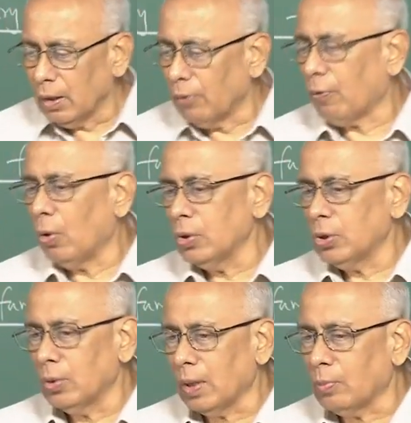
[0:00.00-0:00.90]
Of
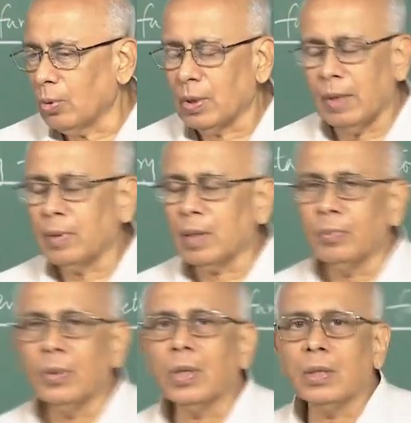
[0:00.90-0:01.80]
course you can program a
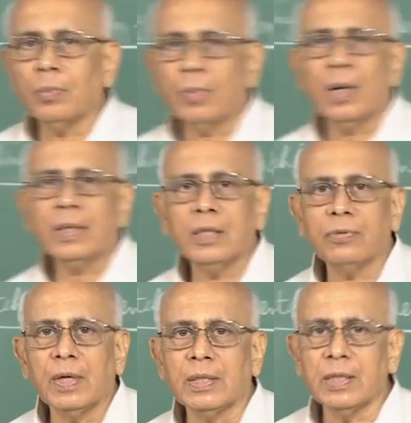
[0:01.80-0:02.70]
computer to plot these
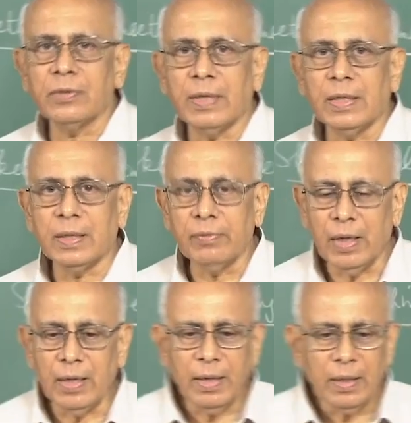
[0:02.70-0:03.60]
functions very
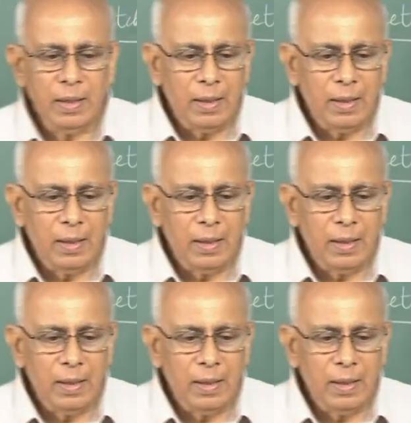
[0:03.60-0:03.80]
trivially,